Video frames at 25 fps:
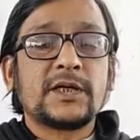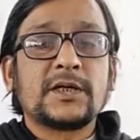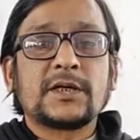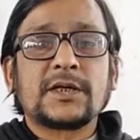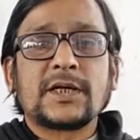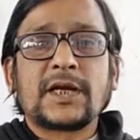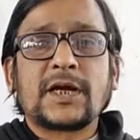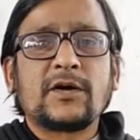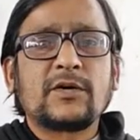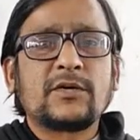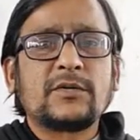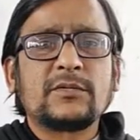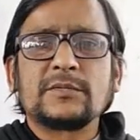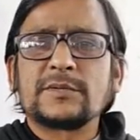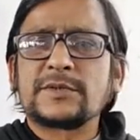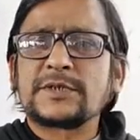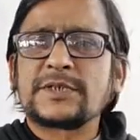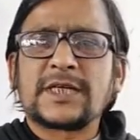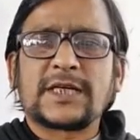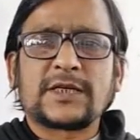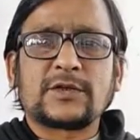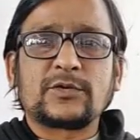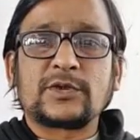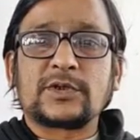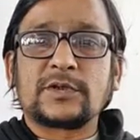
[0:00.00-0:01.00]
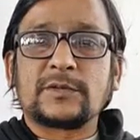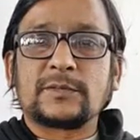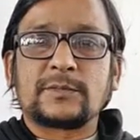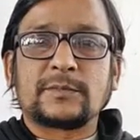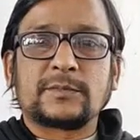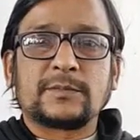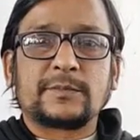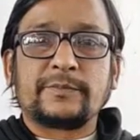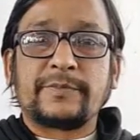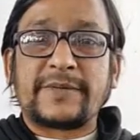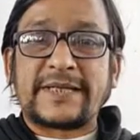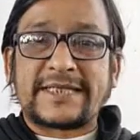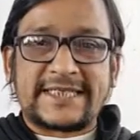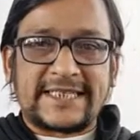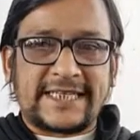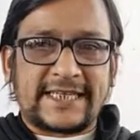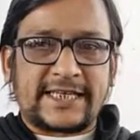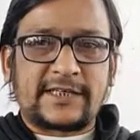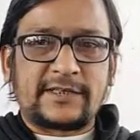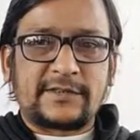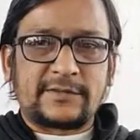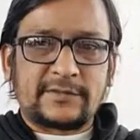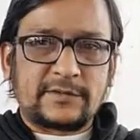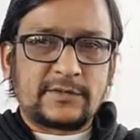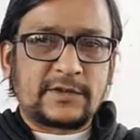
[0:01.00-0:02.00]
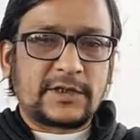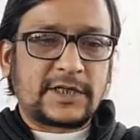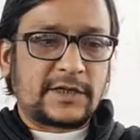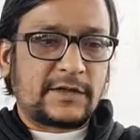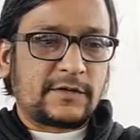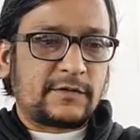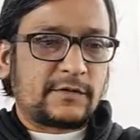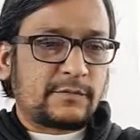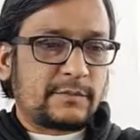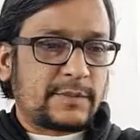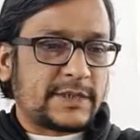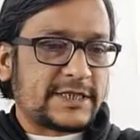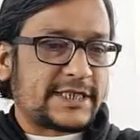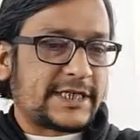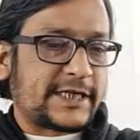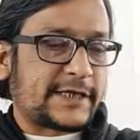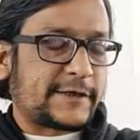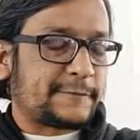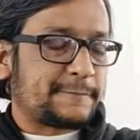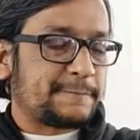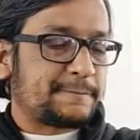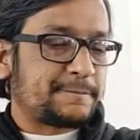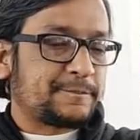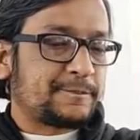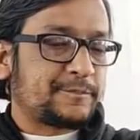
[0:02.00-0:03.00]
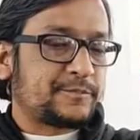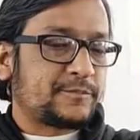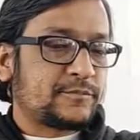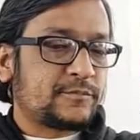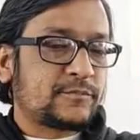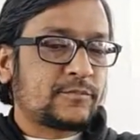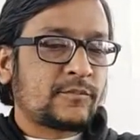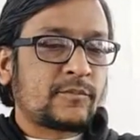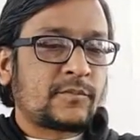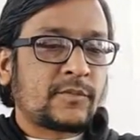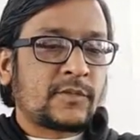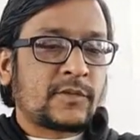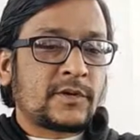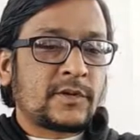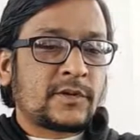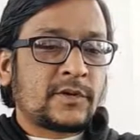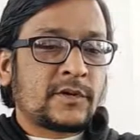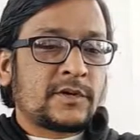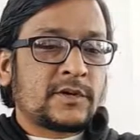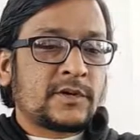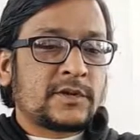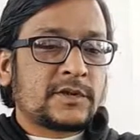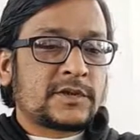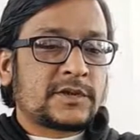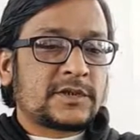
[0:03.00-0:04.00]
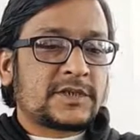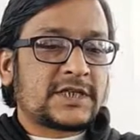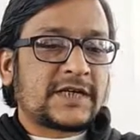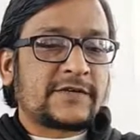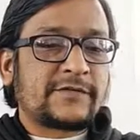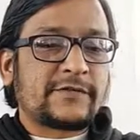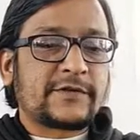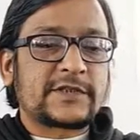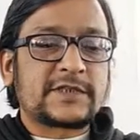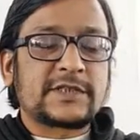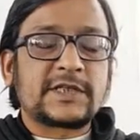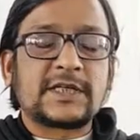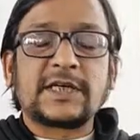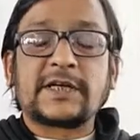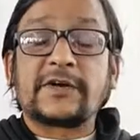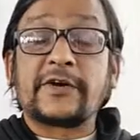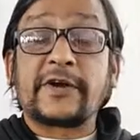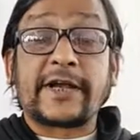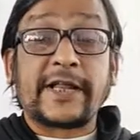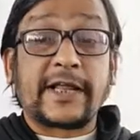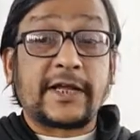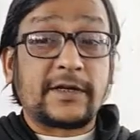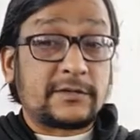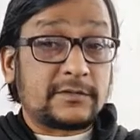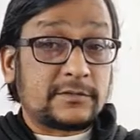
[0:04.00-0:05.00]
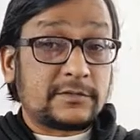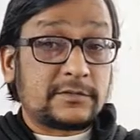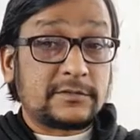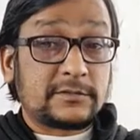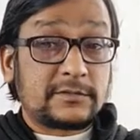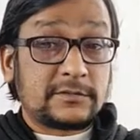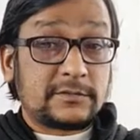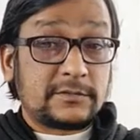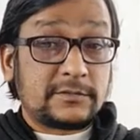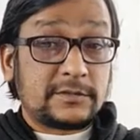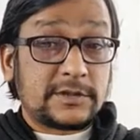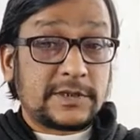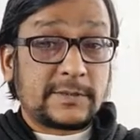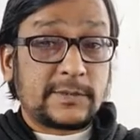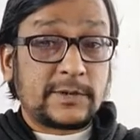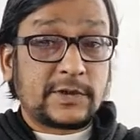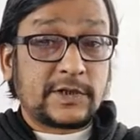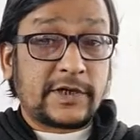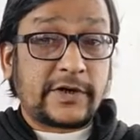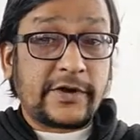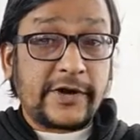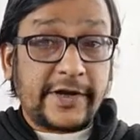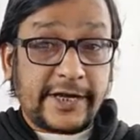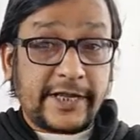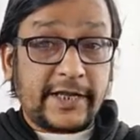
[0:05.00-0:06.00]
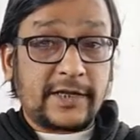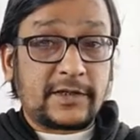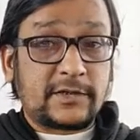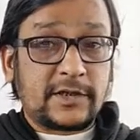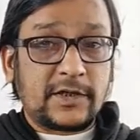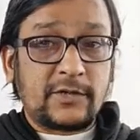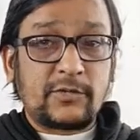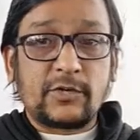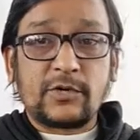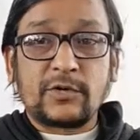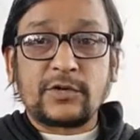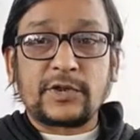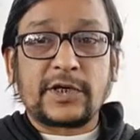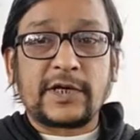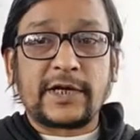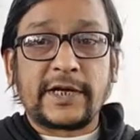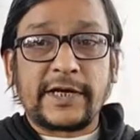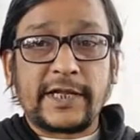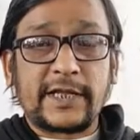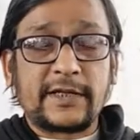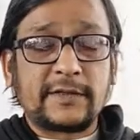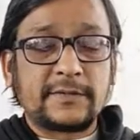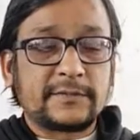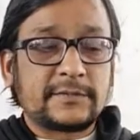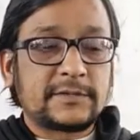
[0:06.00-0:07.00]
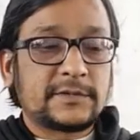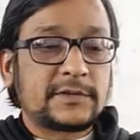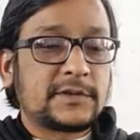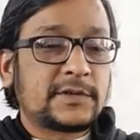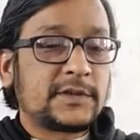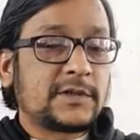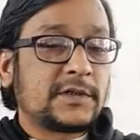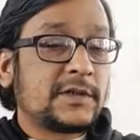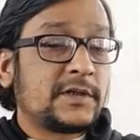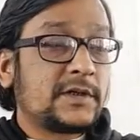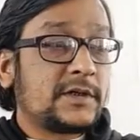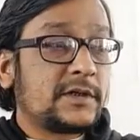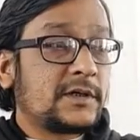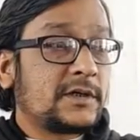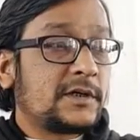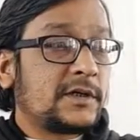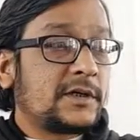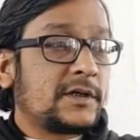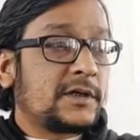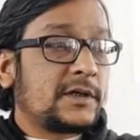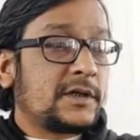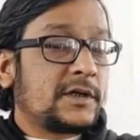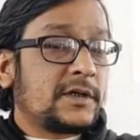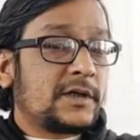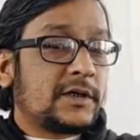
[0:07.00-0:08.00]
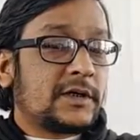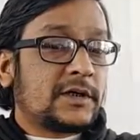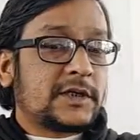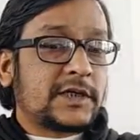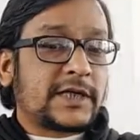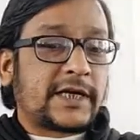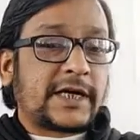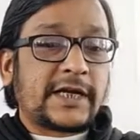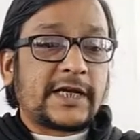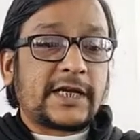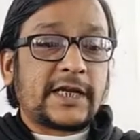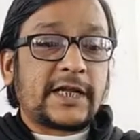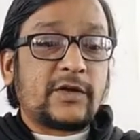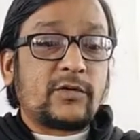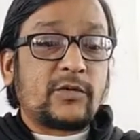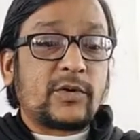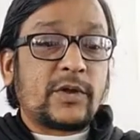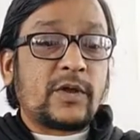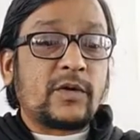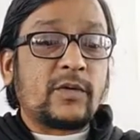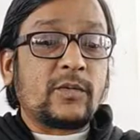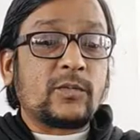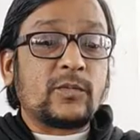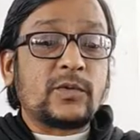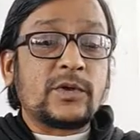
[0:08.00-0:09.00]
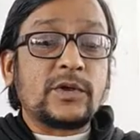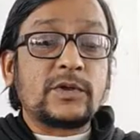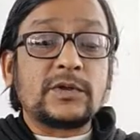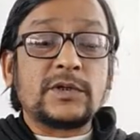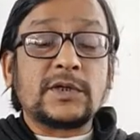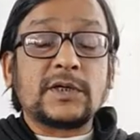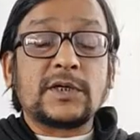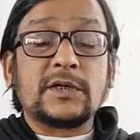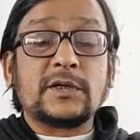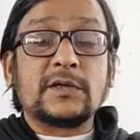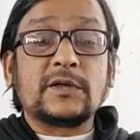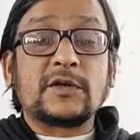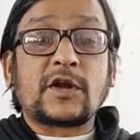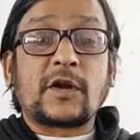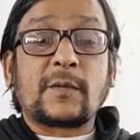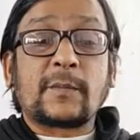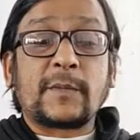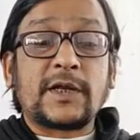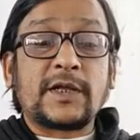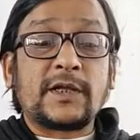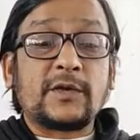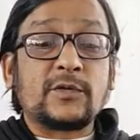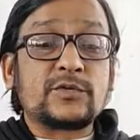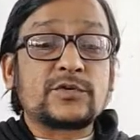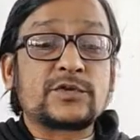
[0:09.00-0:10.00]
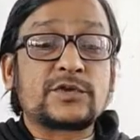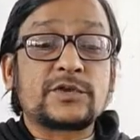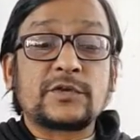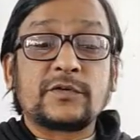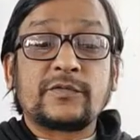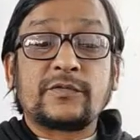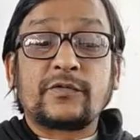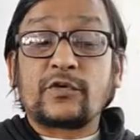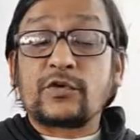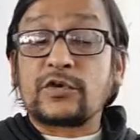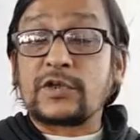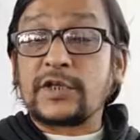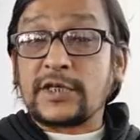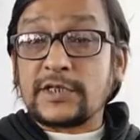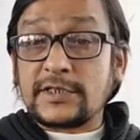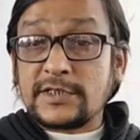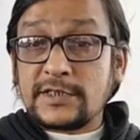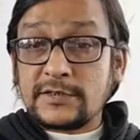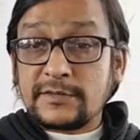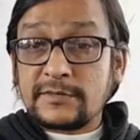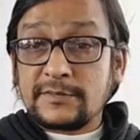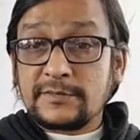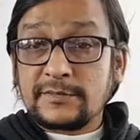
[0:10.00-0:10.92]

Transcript: Now start with the basic. Okay, basic. Start first a greeting. About the greeting. You know the greeting? The we normally use four things